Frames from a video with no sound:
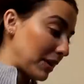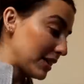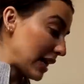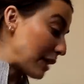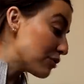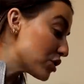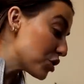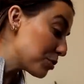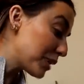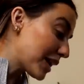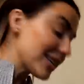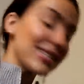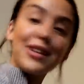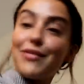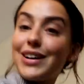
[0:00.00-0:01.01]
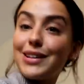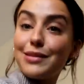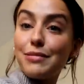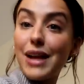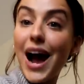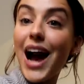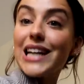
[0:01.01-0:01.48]
my time to because if i'm
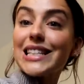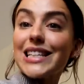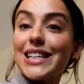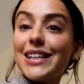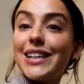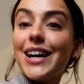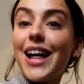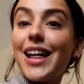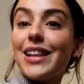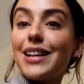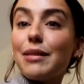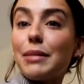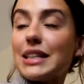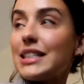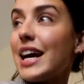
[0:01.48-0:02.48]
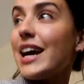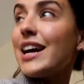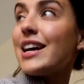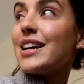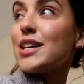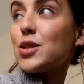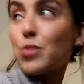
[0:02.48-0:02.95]
not then my
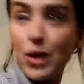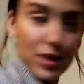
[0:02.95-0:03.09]
day is